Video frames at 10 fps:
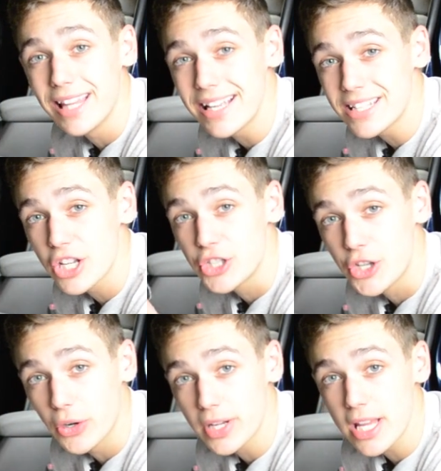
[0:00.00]
less
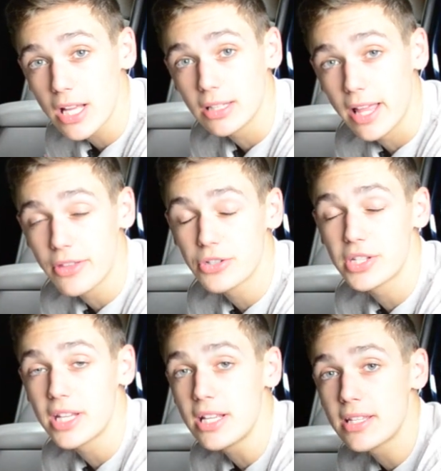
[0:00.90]
dirty leather
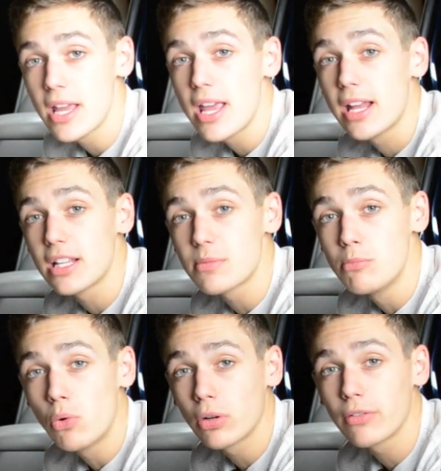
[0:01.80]
seats, and it's
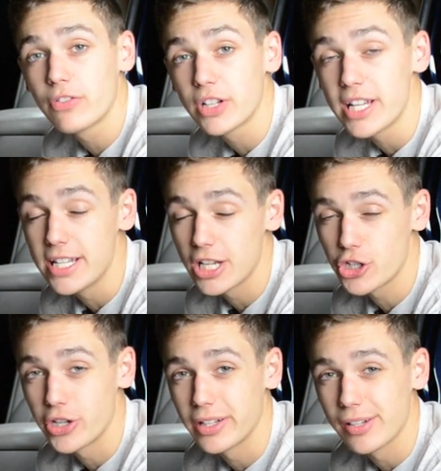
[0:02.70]
more for
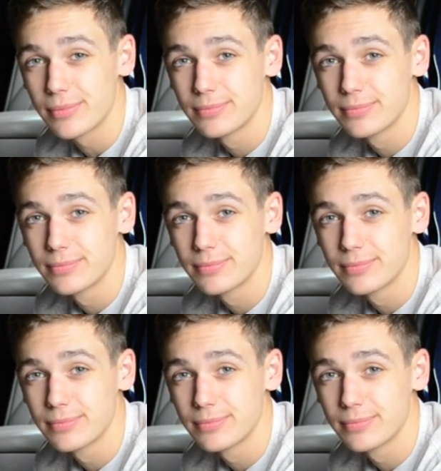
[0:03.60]
conditioning.